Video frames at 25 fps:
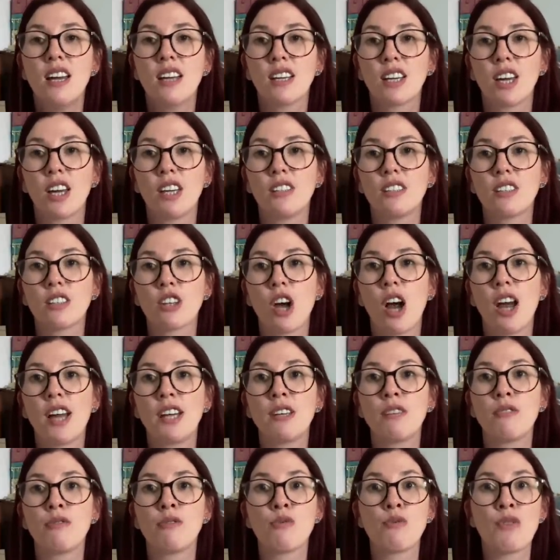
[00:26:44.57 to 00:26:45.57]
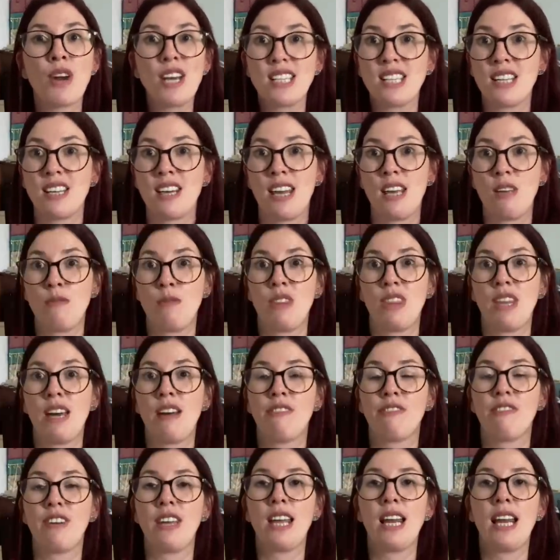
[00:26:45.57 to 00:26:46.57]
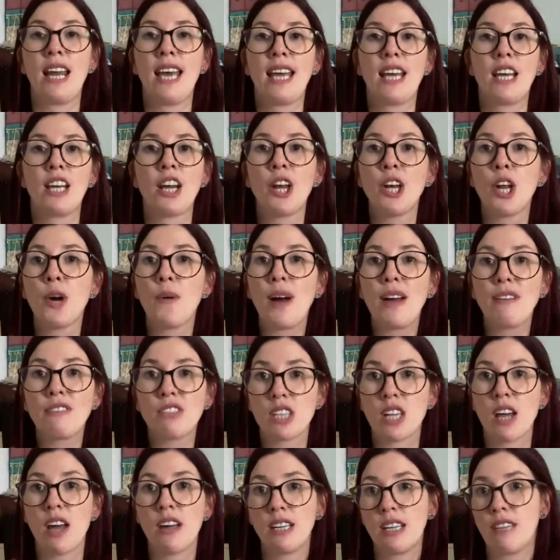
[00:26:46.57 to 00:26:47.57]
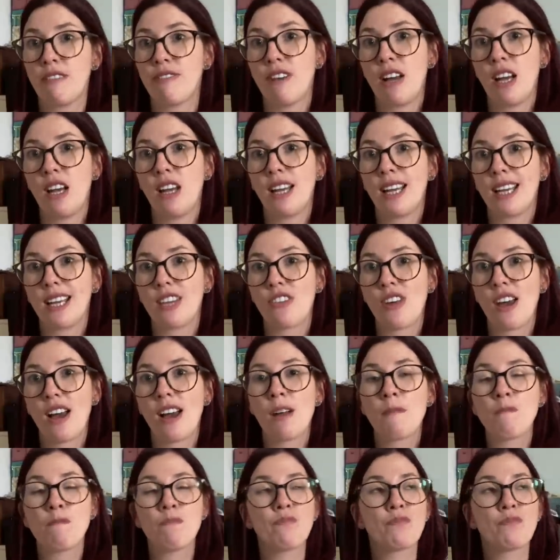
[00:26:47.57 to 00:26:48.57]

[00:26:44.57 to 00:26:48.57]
can kind of resonate with that feeling. And I know I've certainly felt like that.